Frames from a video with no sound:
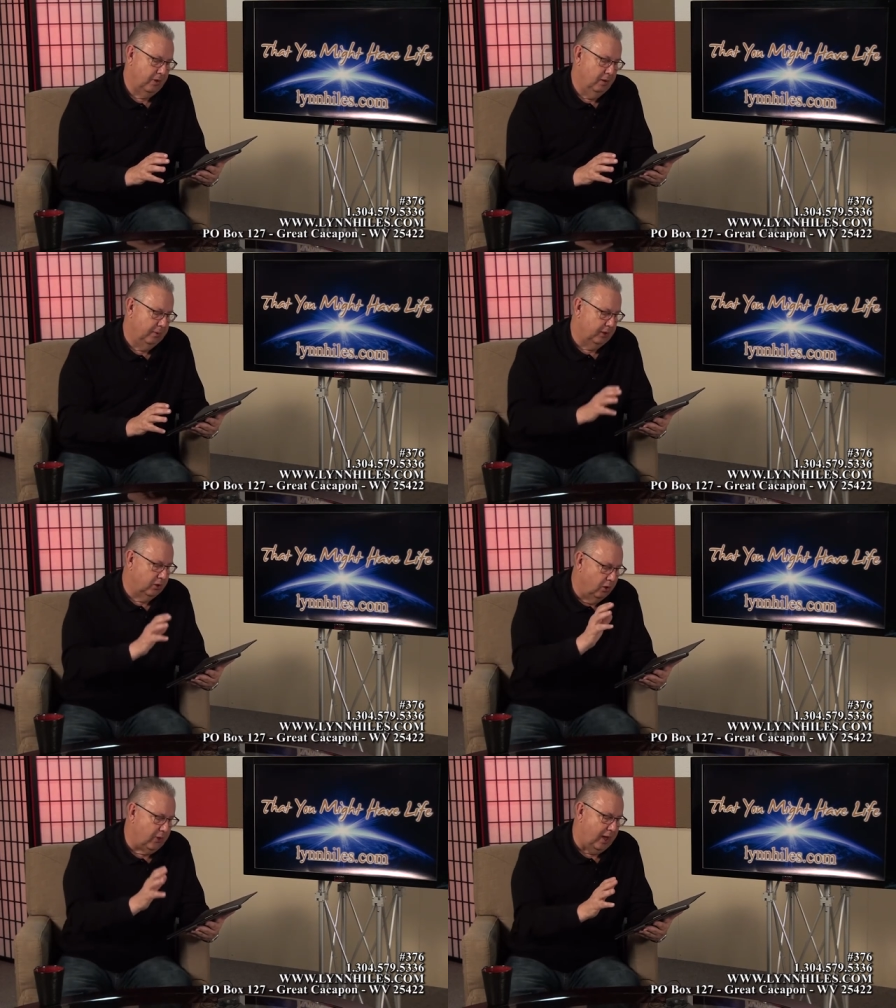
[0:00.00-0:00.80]
but
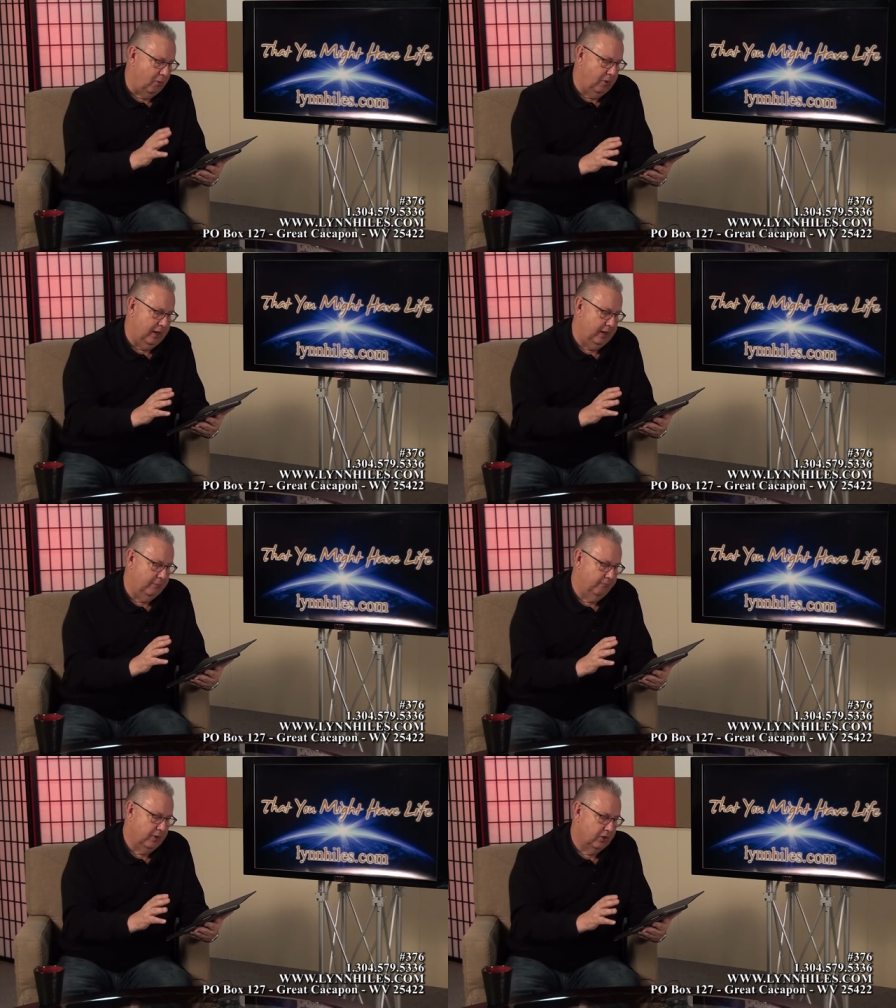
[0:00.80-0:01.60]
go thy way
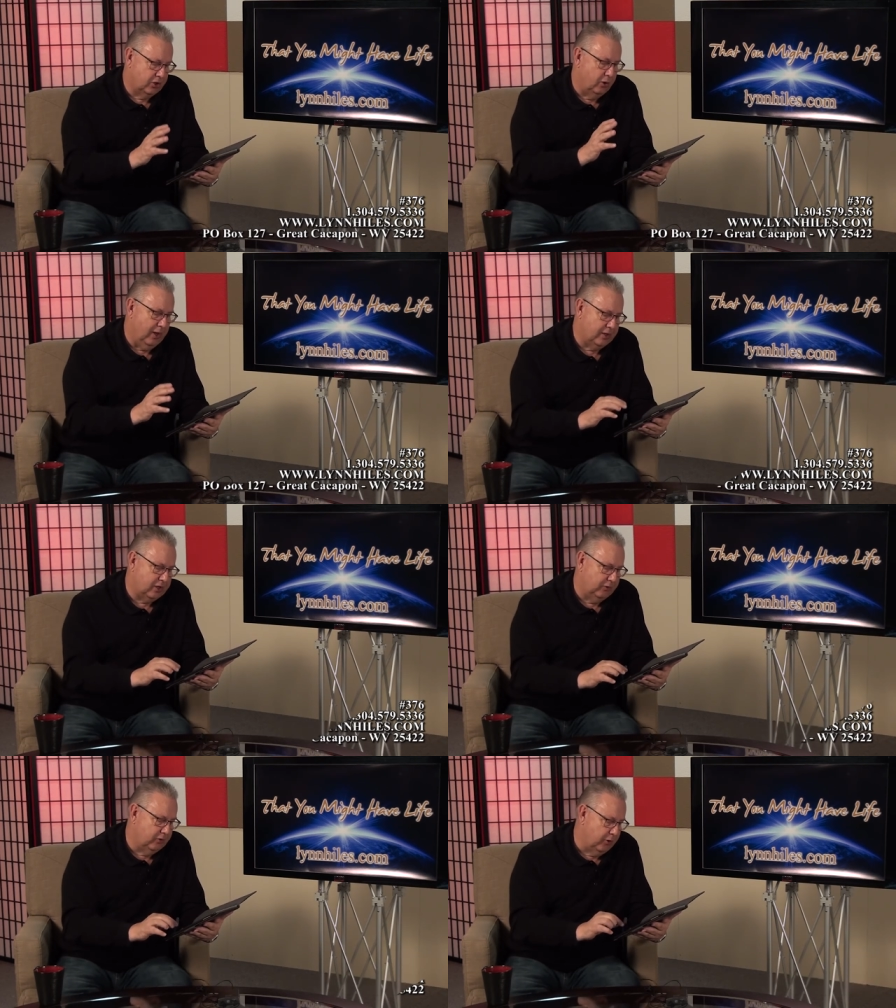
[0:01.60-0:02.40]
show
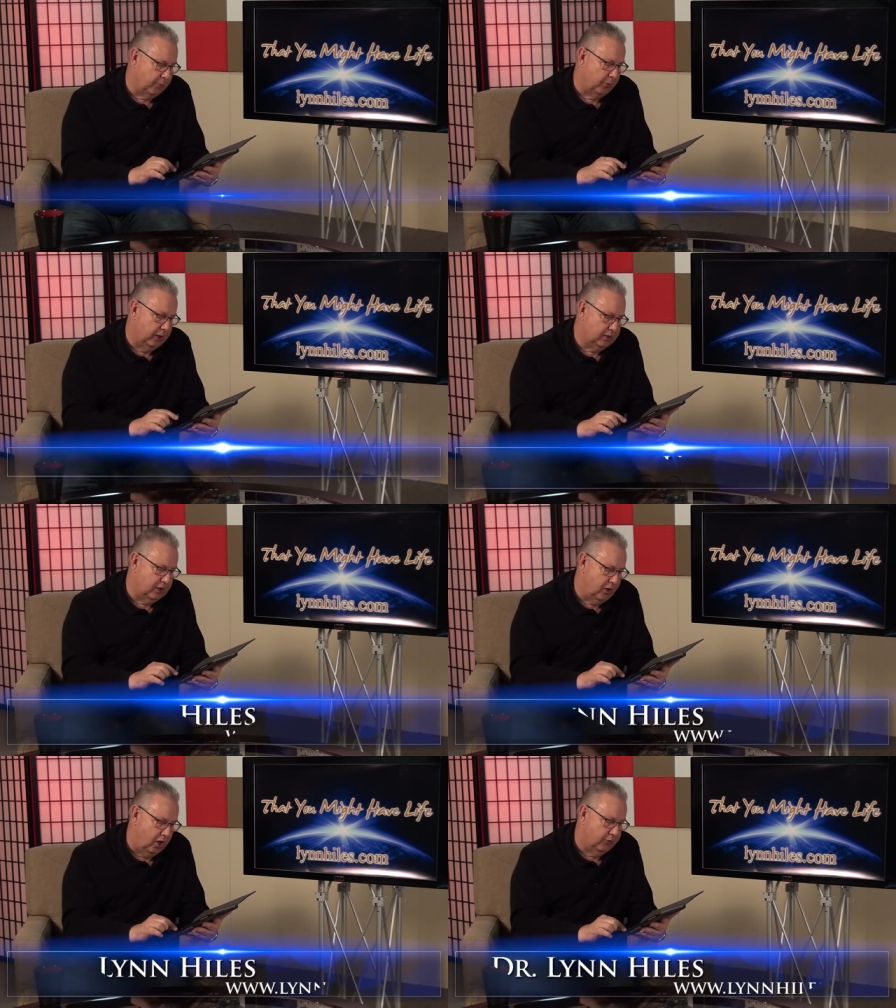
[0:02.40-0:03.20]
thyself to the priest
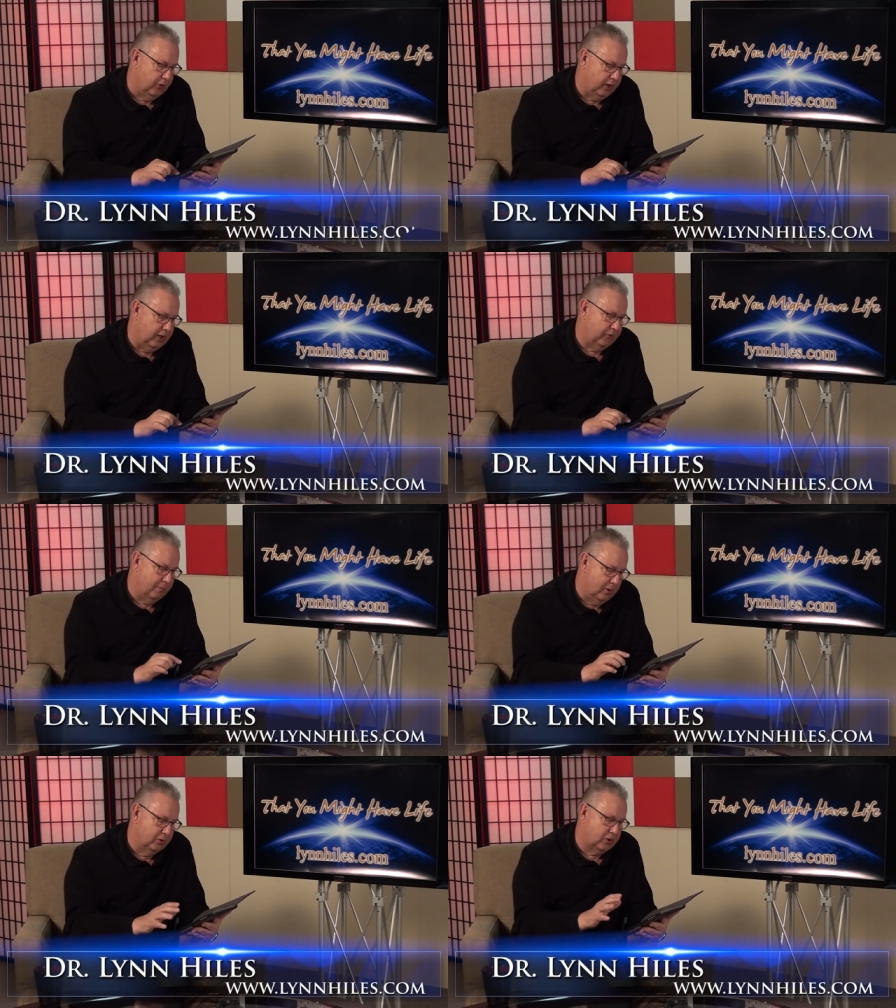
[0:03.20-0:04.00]
and offer the gift that
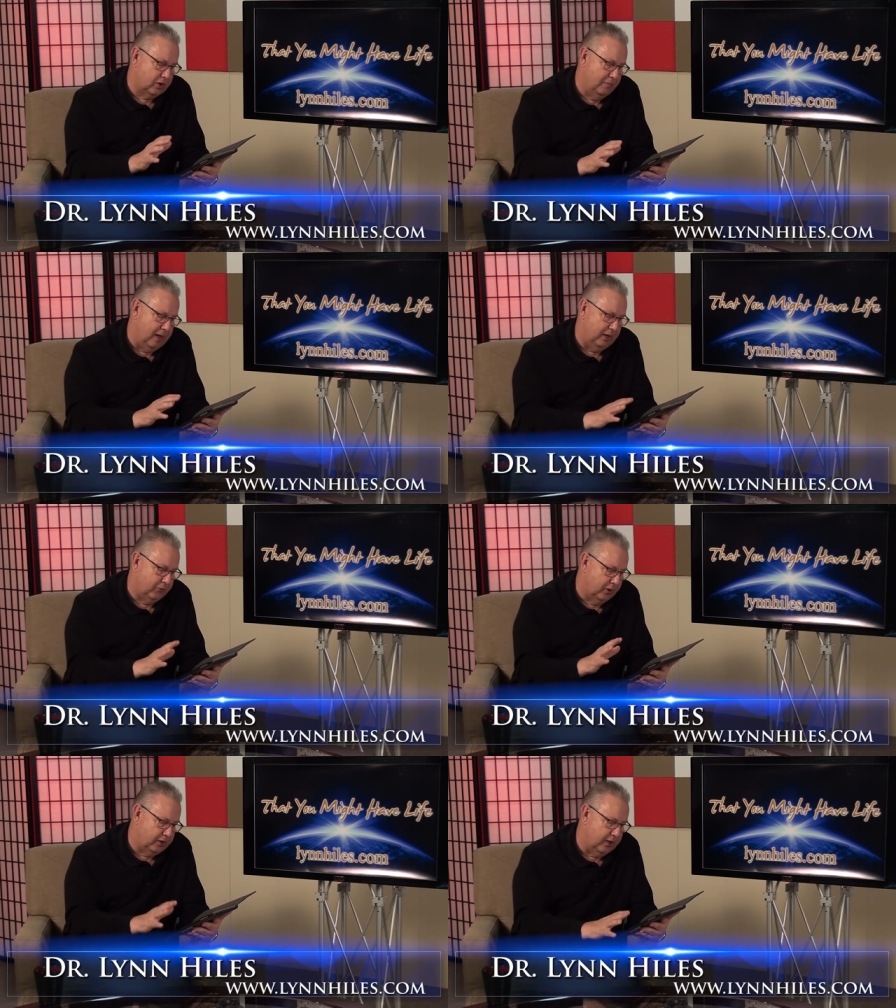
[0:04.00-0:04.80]
Moses commanded
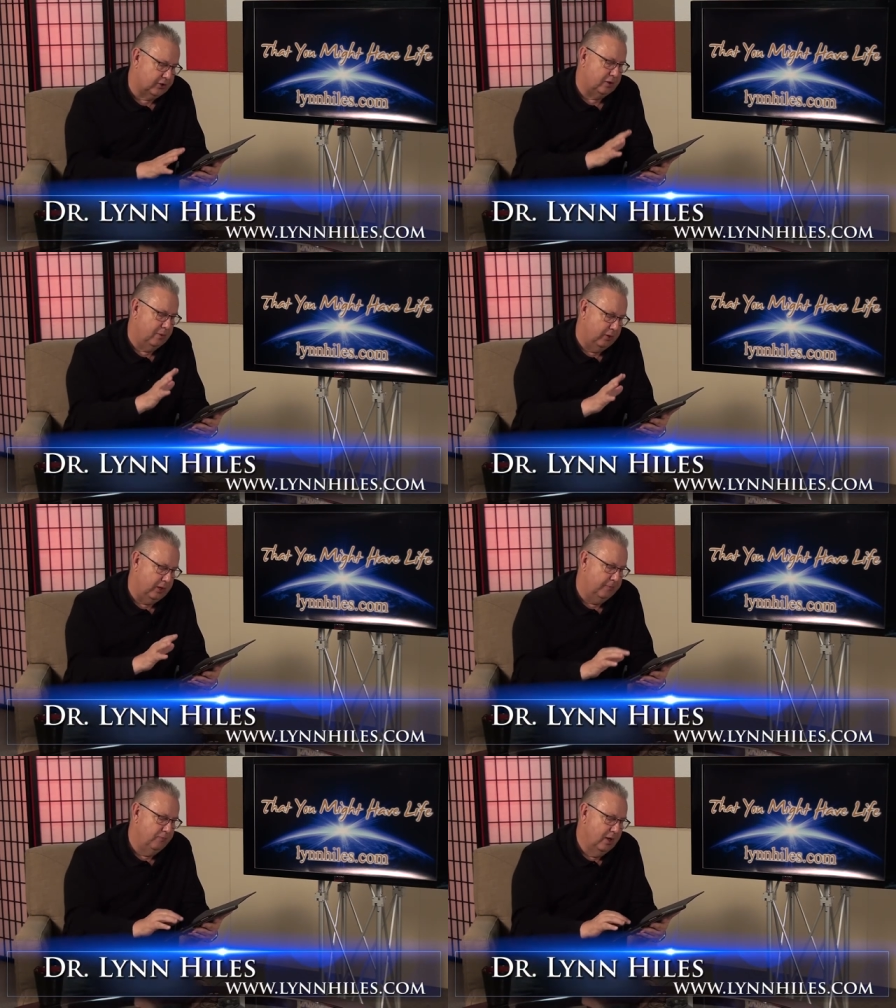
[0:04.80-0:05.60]
for a
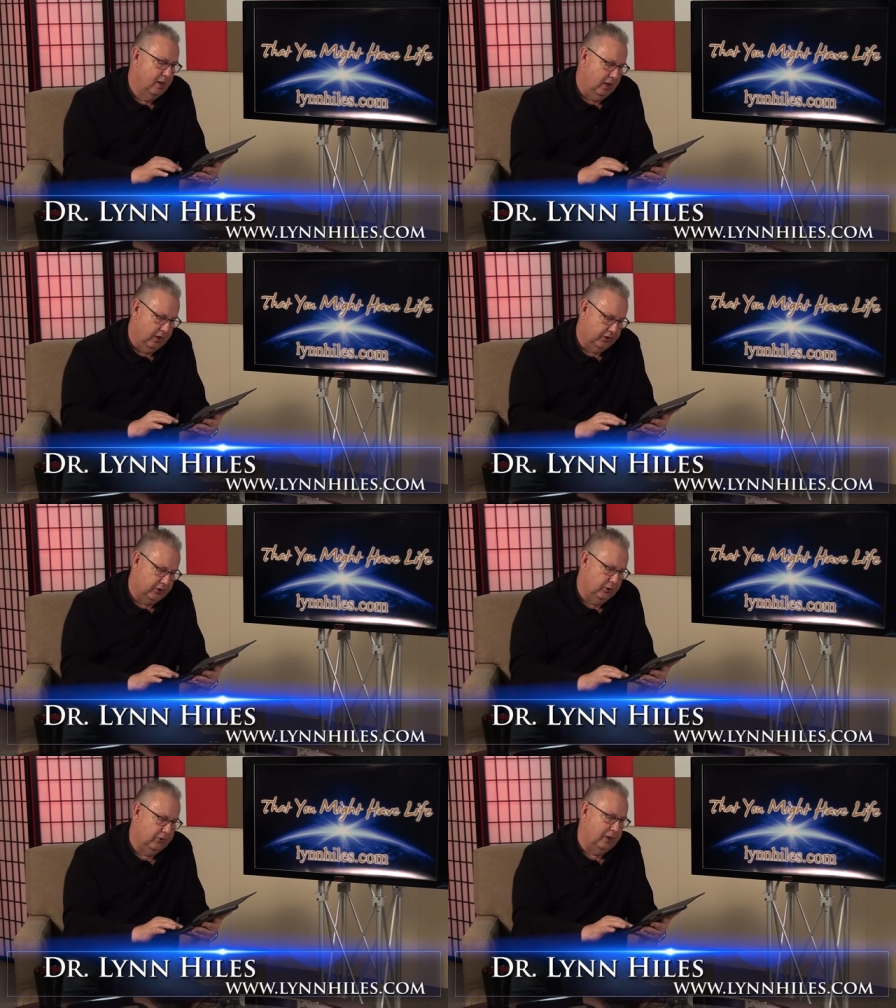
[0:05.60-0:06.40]
testimony
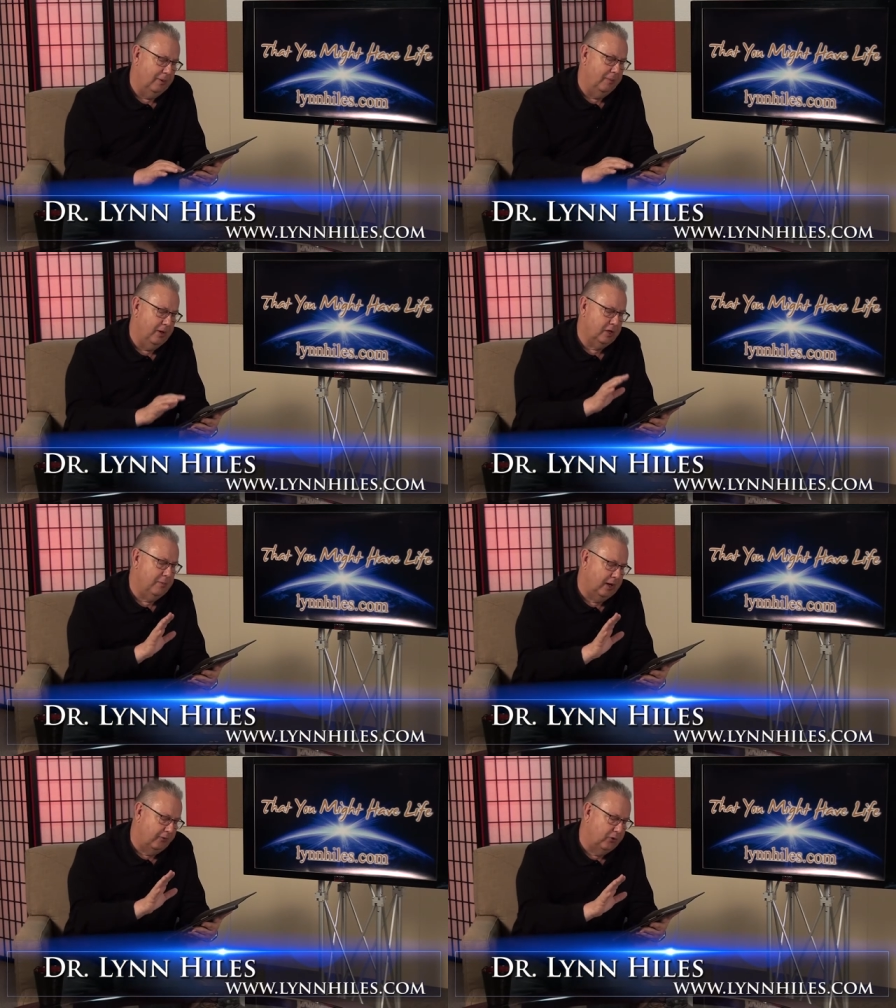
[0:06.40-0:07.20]
unto them. Let me just
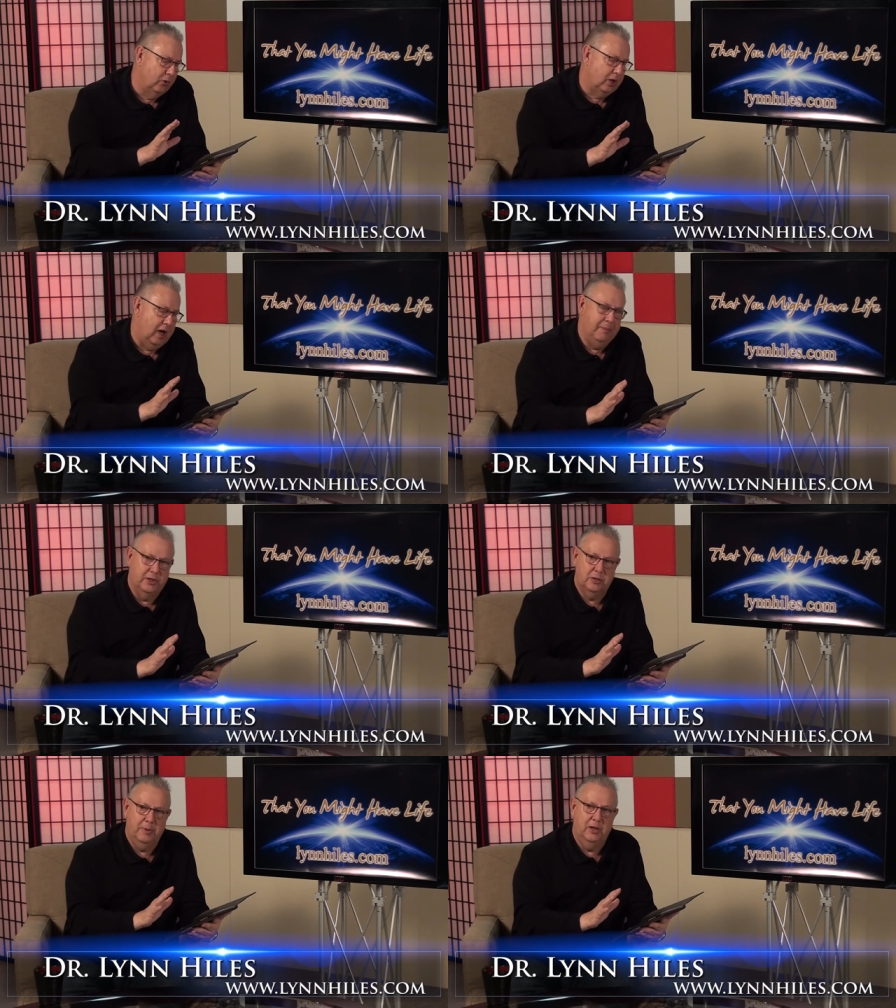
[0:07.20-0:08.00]
make a few
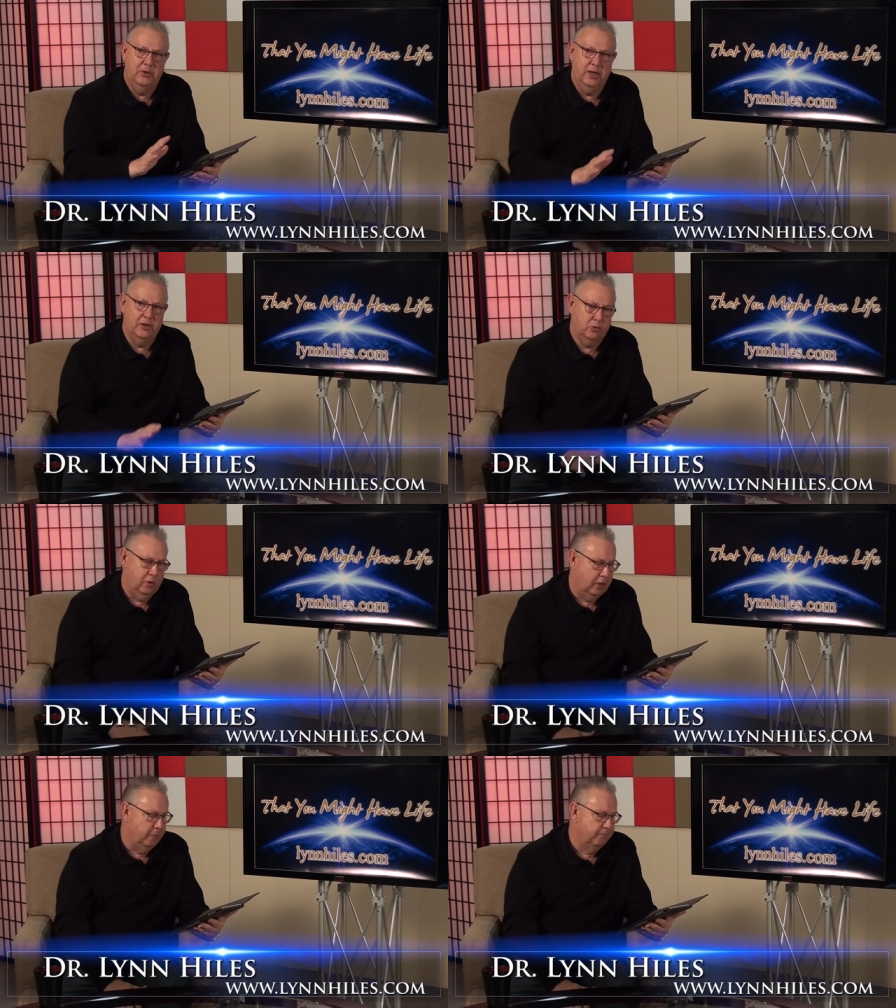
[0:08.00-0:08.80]
comments about that as
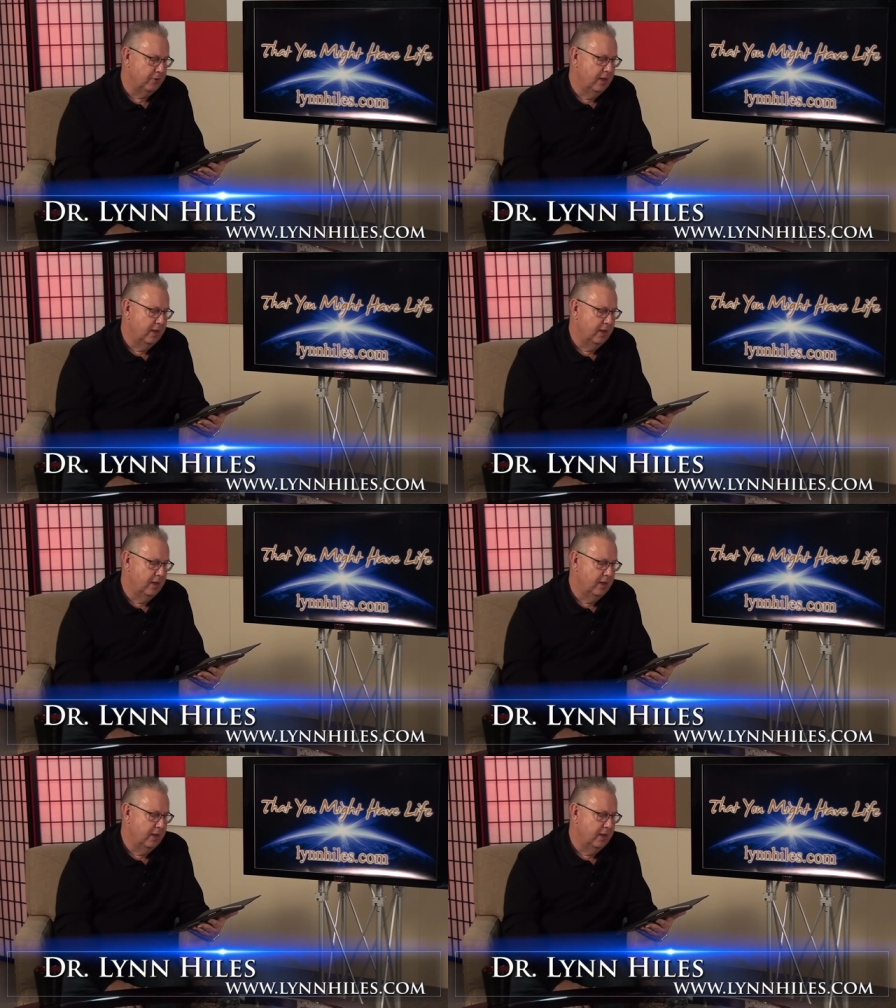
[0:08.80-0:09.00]
well